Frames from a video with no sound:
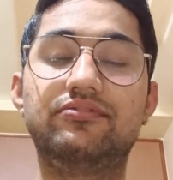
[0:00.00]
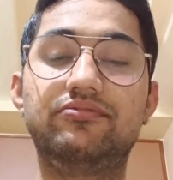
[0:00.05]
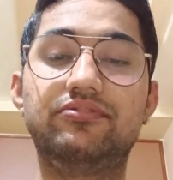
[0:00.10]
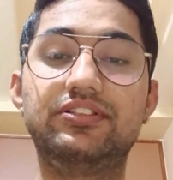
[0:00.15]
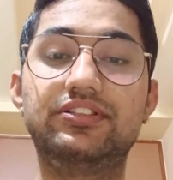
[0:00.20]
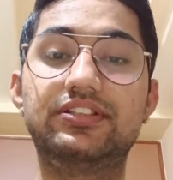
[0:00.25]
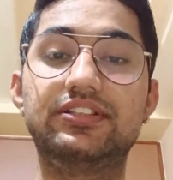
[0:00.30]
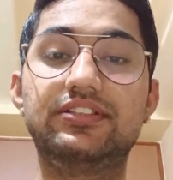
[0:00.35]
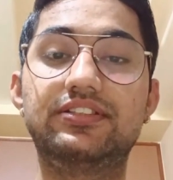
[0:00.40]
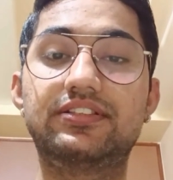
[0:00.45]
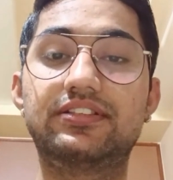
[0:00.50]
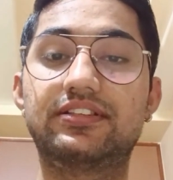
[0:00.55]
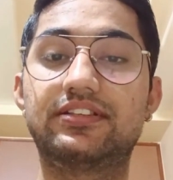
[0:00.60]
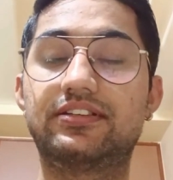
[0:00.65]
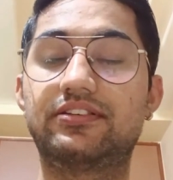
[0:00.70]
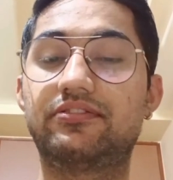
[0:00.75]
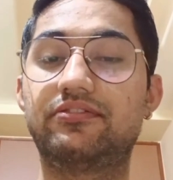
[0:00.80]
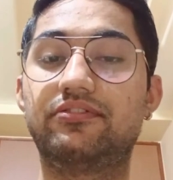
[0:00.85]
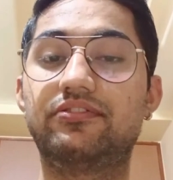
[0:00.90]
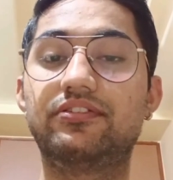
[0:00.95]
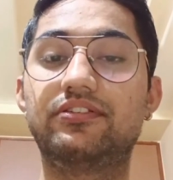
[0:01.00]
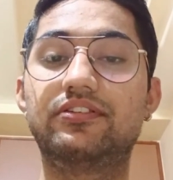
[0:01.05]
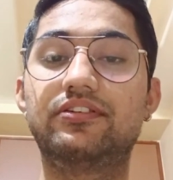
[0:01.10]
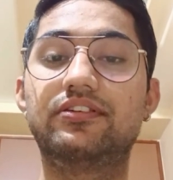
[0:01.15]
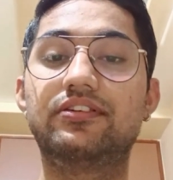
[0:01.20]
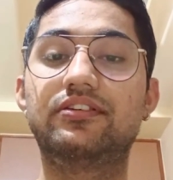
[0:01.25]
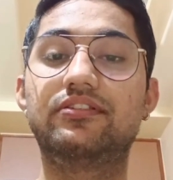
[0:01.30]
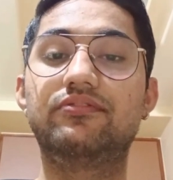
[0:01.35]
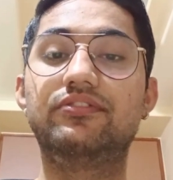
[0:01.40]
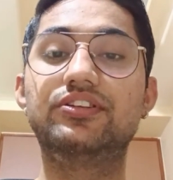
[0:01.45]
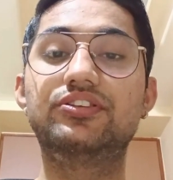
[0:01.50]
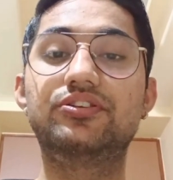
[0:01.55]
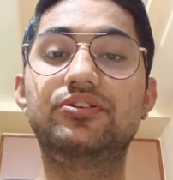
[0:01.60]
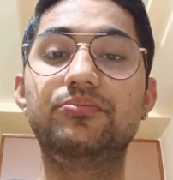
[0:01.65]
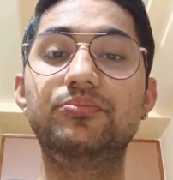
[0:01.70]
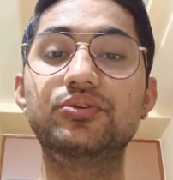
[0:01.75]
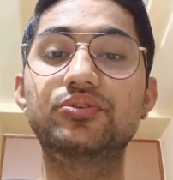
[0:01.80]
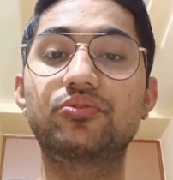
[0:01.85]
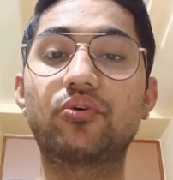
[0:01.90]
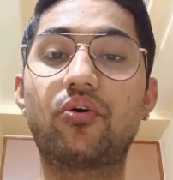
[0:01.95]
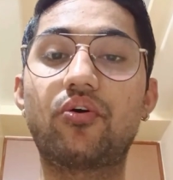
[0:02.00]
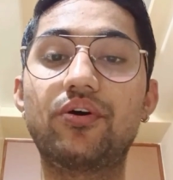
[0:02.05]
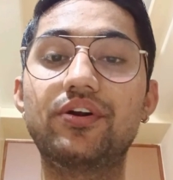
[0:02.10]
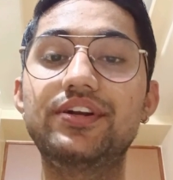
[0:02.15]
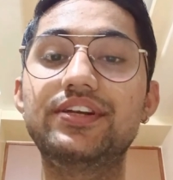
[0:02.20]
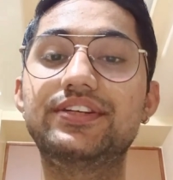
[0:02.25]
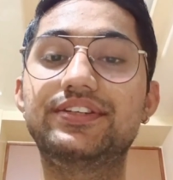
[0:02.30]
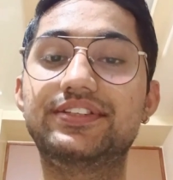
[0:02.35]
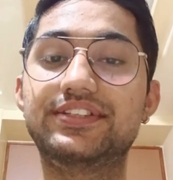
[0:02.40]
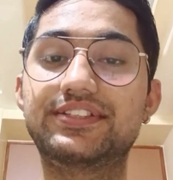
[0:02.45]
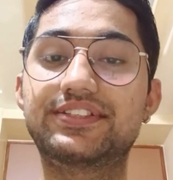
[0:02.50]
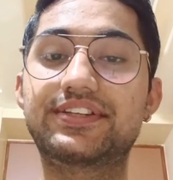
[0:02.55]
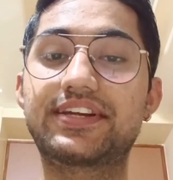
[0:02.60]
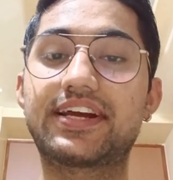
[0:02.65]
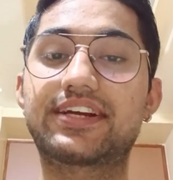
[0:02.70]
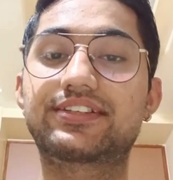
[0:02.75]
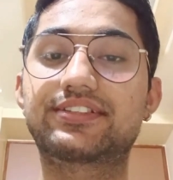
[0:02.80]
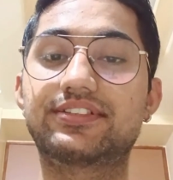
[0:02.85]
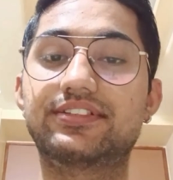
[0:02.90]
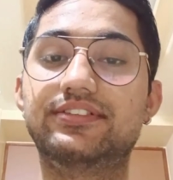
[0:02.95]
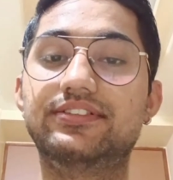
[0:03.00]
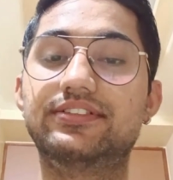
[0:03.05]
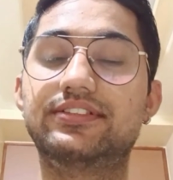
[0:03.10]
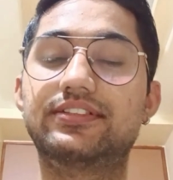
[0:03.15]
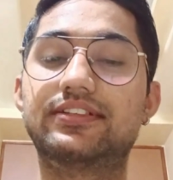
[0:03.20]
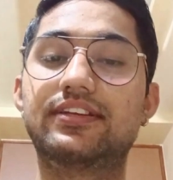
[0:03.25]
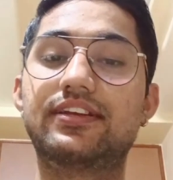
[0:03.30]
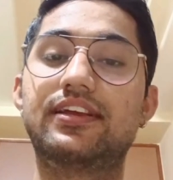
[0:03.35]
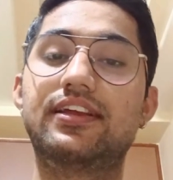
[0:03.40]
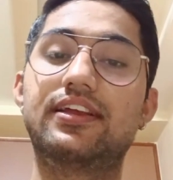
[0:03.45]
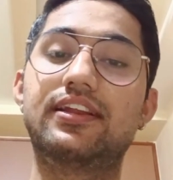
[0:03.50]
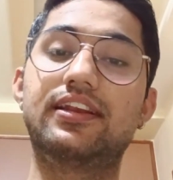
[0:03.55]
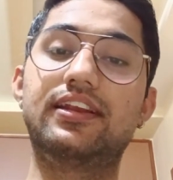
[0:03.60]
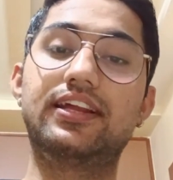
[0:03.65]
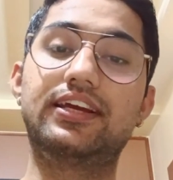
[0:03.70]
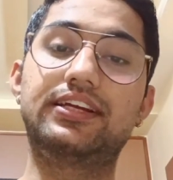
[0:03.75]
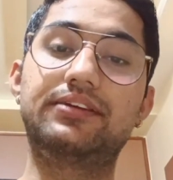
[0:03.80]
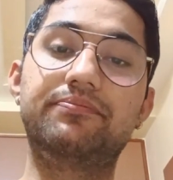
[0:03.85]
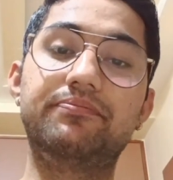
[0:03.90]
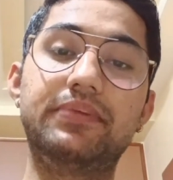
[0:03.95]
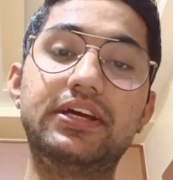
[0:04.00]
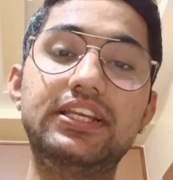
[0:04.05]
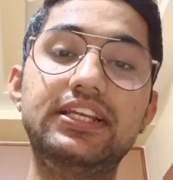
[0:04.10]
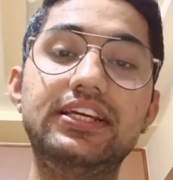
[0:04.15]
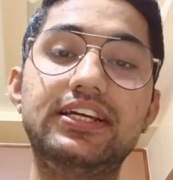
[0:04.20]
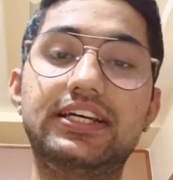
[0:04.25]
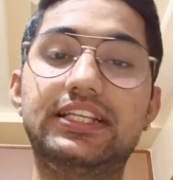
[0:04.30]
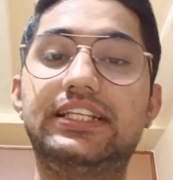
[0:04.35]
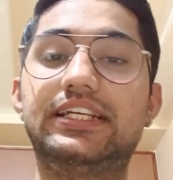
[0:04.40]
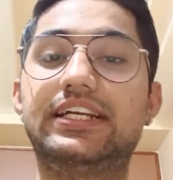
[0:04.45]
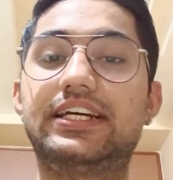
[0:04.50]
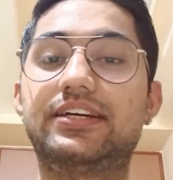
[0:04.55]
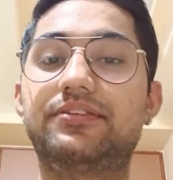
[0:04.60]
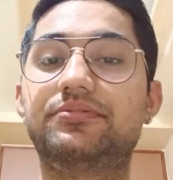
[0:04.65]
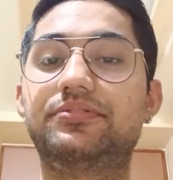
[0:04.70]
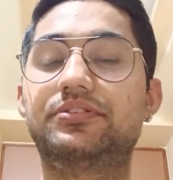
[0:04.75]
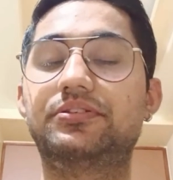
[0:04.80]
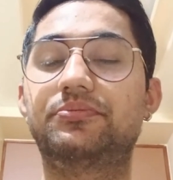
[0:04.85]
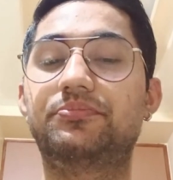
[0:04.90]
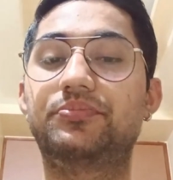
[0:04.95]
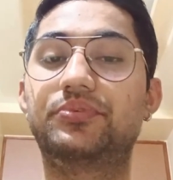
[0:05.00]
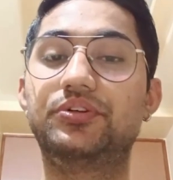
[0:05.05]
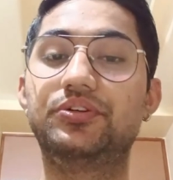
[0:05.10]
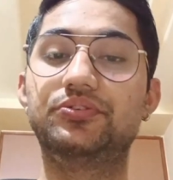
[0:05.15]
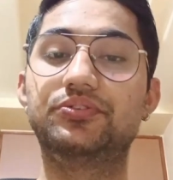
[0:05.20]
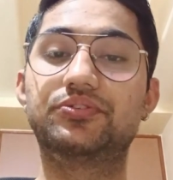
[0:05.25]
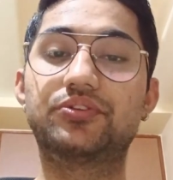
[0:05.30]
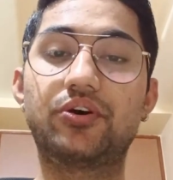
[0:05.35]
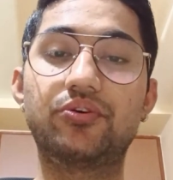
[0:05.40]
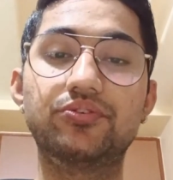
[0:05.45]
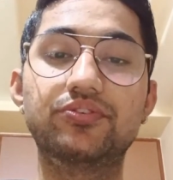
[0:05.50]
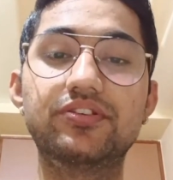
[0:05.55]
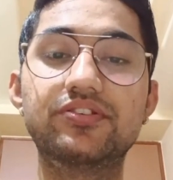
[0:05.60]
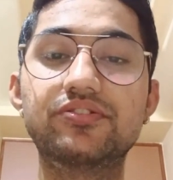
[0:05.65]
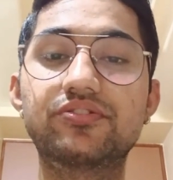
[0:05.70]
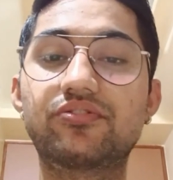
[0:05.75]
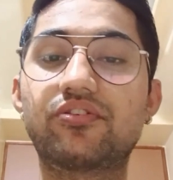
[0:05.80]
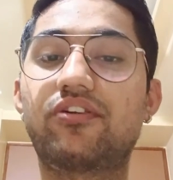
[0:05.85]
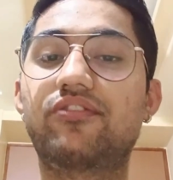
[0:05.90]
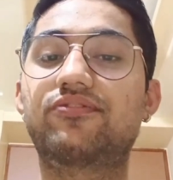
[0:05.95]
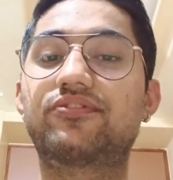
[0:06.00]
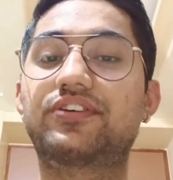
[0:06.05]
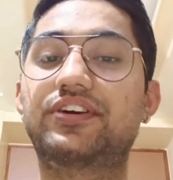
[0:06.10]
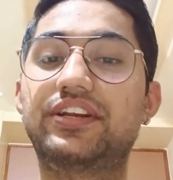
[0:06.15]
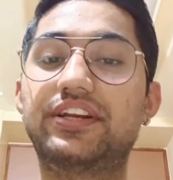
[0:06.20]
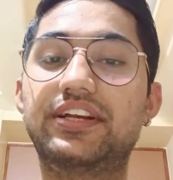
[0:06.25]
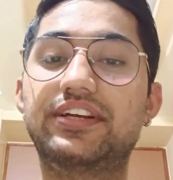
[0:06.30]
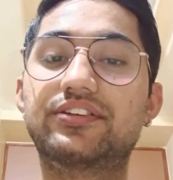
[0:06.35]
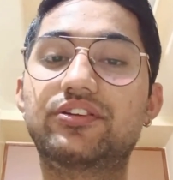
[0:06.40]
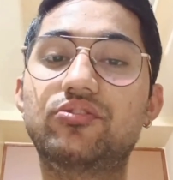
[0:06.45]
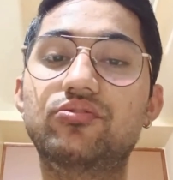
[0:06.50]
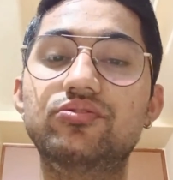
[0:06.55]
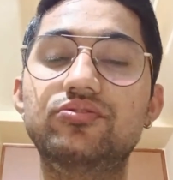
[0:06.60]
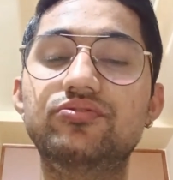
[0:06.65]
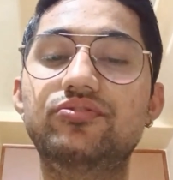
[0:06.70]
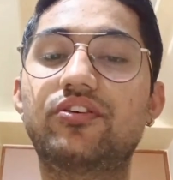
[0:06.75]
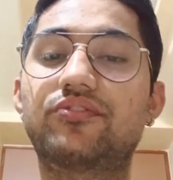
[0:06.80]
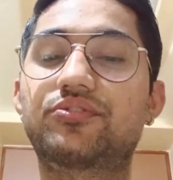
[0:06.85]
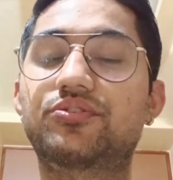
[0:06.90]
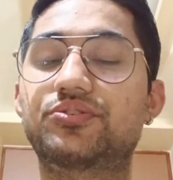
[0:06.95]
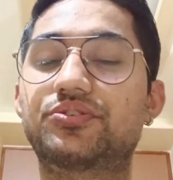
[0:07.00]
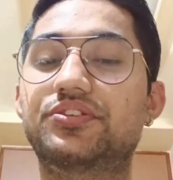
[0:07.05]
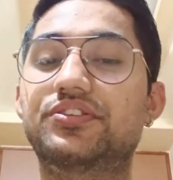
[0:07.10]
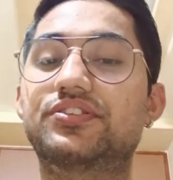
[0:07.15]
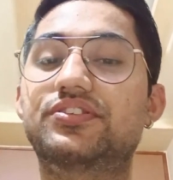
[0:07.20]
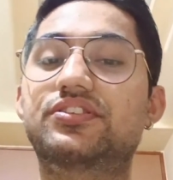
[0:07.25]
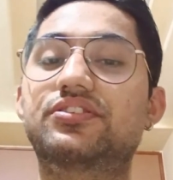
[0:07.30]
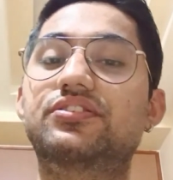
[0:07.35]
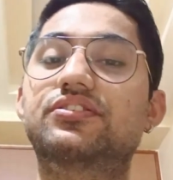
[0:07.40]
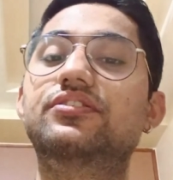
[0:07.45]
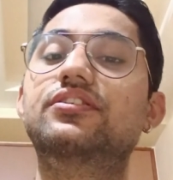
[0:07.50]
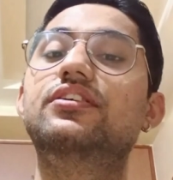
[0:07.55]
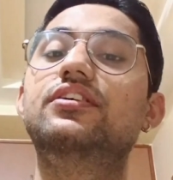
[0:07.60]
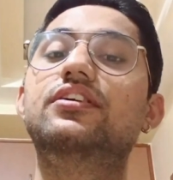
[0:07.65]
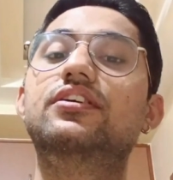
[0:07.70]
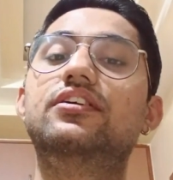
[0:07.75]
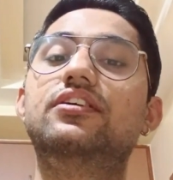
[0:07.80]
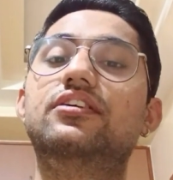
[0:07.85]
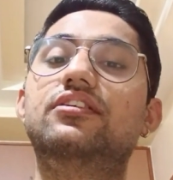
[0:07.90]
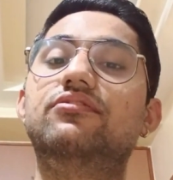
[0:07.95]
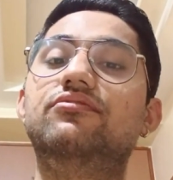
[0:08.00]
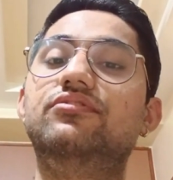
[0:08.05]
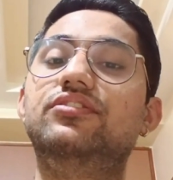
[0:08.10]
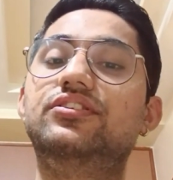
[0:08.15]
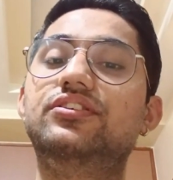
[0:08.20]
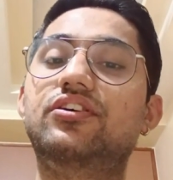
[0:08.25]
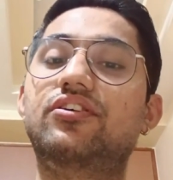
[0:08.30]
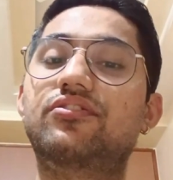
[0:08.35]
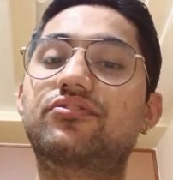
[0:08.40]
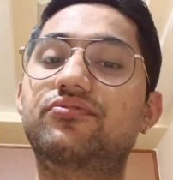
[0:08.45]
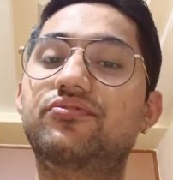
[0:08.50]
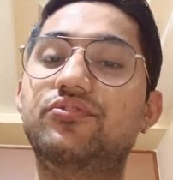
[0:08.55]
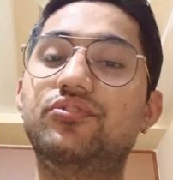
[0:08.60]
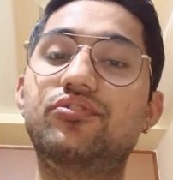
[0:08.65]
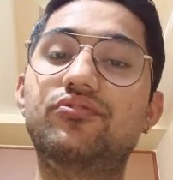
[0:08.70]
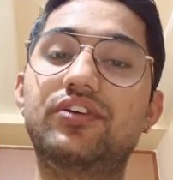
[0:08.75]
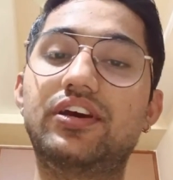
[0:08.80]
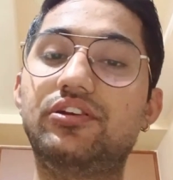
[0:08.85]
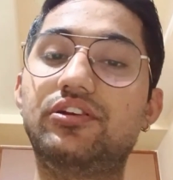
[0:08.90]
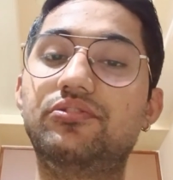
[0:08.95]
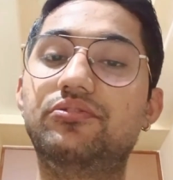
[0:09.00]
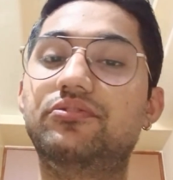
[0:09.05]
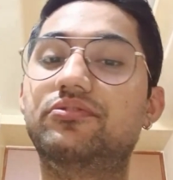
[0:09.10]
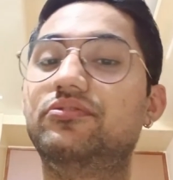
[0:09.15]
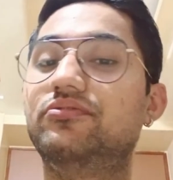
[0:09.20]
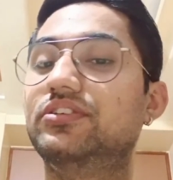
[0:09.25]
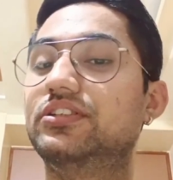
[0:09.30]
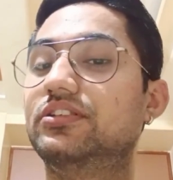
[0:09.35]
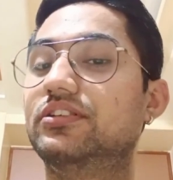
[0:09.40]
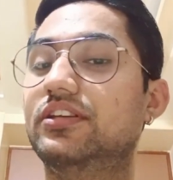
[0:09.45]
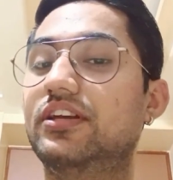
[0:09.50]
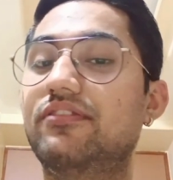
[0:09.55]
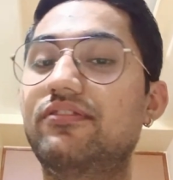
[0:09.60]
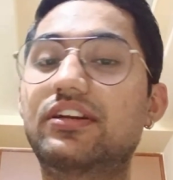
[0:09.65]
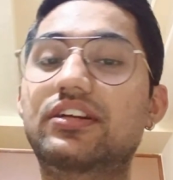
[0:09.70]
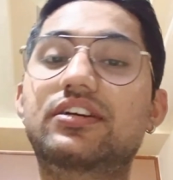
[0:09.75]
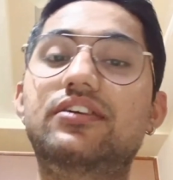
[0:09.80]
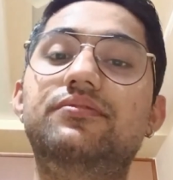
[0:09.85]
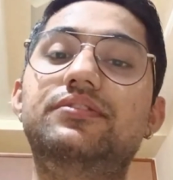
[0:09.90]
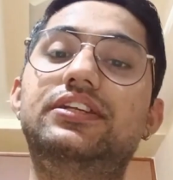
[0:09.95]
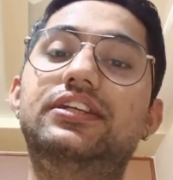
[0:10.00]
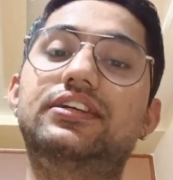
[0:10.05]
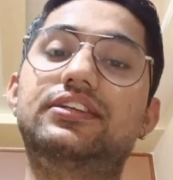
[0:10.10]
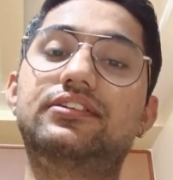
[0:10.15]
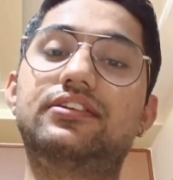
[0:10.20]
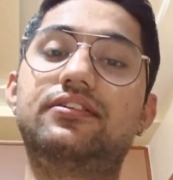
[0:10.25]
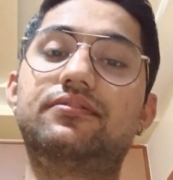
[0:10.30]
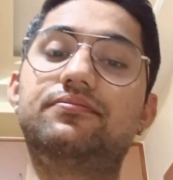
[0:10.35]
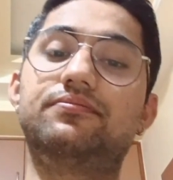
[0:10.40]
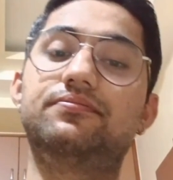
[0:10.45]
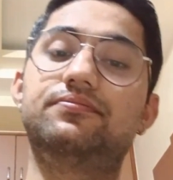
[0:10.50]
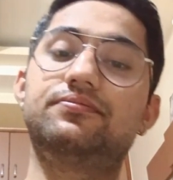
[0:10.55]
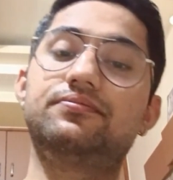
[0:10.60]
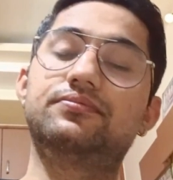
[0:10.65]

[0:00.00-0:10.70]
which is which removes all the distractions. Like many other apps produce thousands of create thousands of questions which are of no value, which never come in exam.